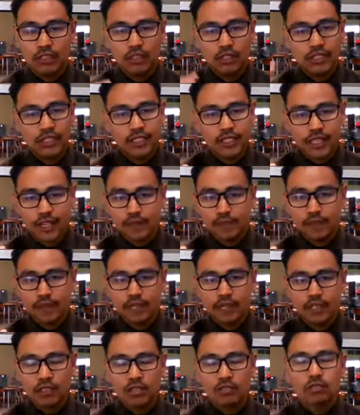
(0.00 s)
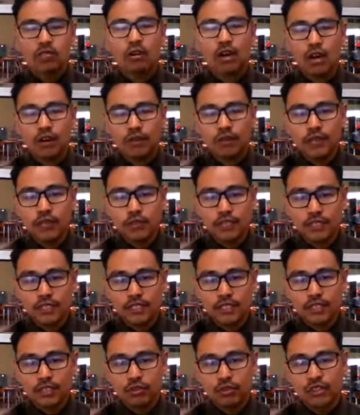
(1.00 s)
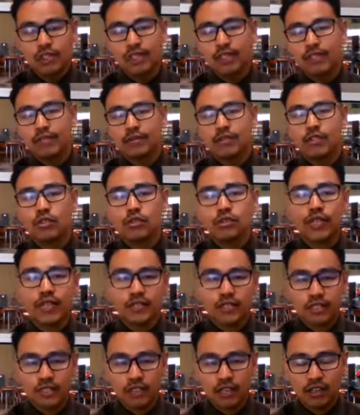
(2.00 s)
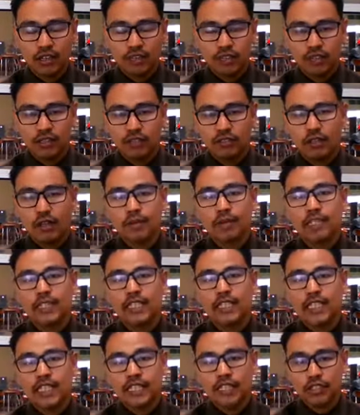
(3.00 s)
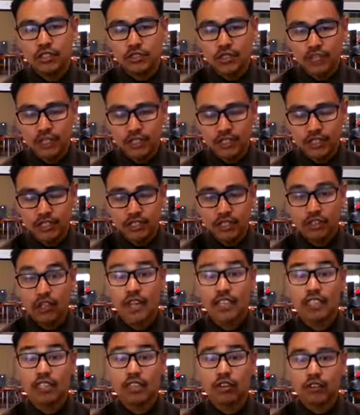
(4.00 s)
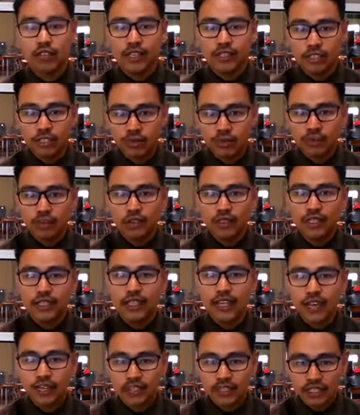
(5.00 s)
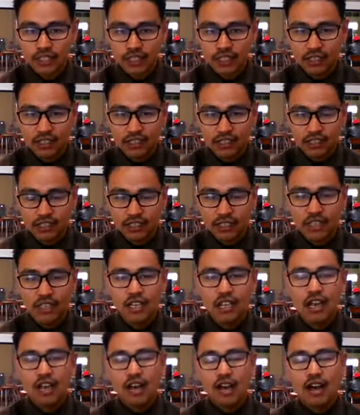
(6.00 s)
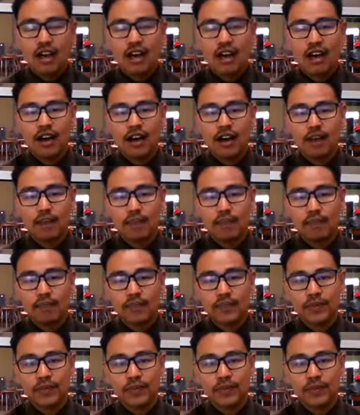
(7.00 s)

So let's say 12 units, you receive $2,000. It dropped to 6 units, so you're actually only eligible for $1,000.